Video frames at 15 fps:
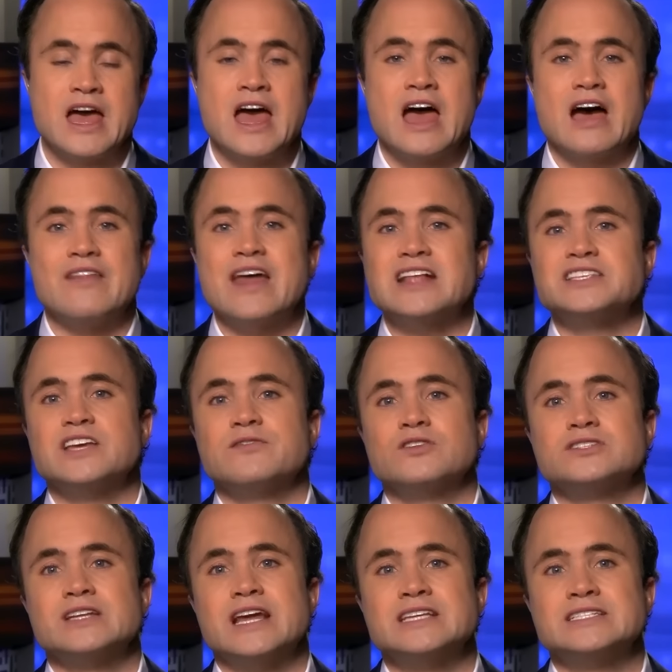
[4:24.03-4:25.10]
And that's it for
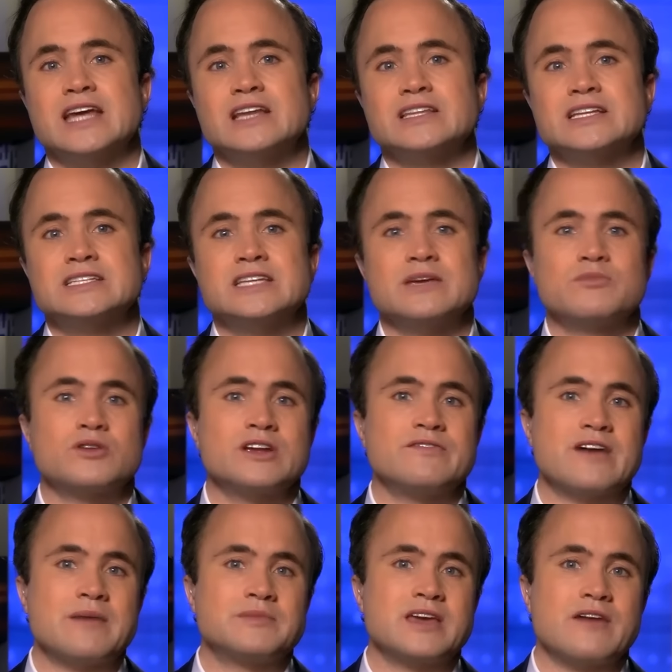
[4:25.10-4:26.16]
today's Daily
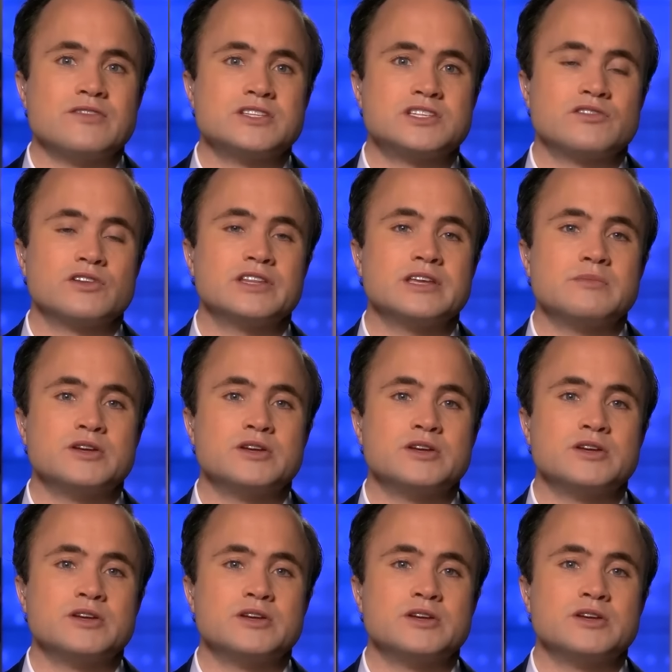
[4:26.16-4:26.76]
Debrief. I'm Kevin Cirilli.